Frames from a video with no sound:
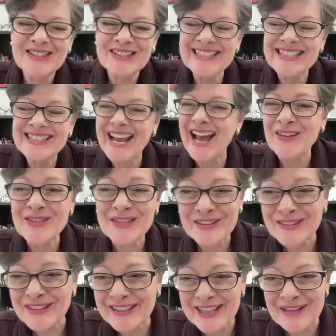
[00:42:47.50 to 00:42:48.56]
to say,
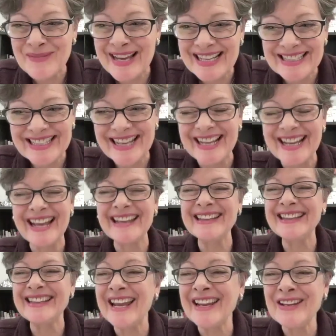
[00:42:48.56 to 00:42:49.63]
absolutely amazing. And
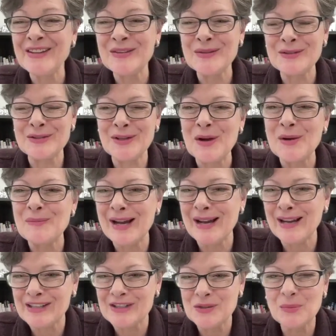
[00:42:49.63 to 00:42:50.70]
thank you so
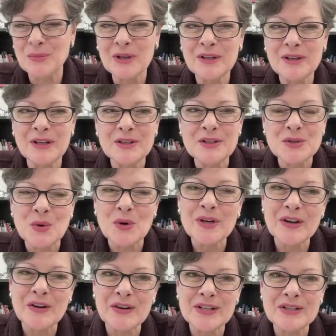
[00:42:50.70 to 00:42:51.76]
much. What an
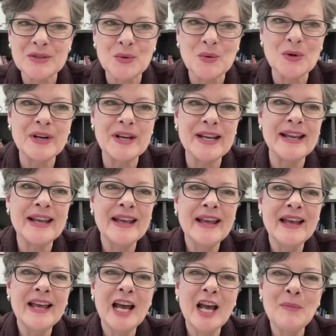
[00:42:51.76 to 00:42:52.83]
extraordinary story
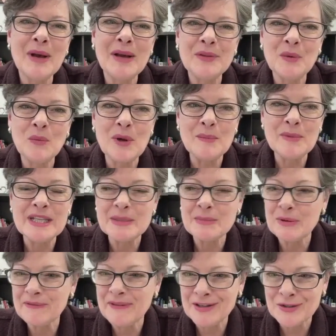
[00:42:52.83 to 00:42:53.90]
about the Women's
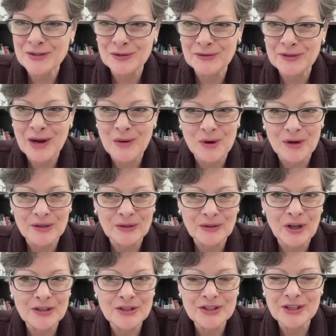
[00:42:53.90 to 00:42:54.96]
Professional Network,
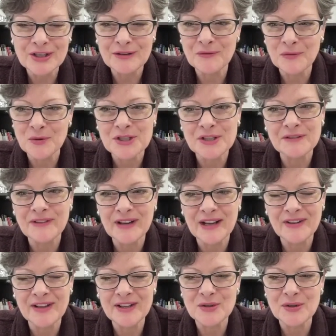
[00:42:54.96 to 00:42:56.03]
launched at a Fortune
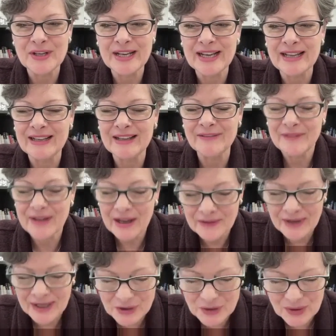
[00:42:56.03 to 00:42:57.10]

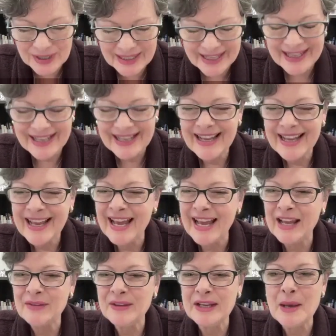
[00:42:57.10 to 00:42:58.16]
500,
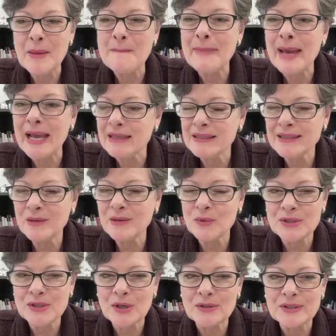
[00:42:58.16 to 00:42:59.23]
and the amazing
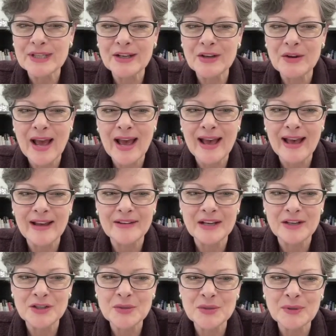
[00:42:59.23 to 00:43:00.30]
results that you had. And I
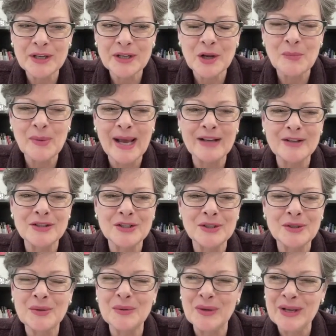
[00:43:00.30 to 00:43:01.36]
just want to go back
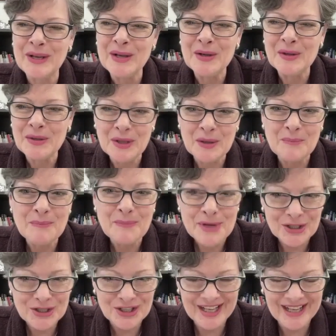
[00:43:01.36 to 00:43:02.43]
to the
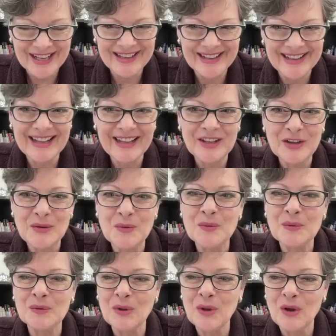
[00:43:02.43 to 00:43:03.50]
mission that
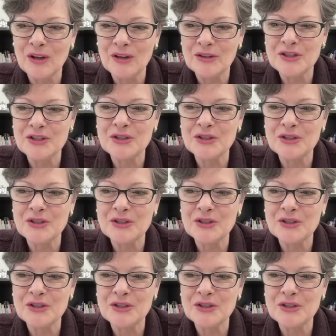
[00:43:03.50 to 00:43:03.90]
you launched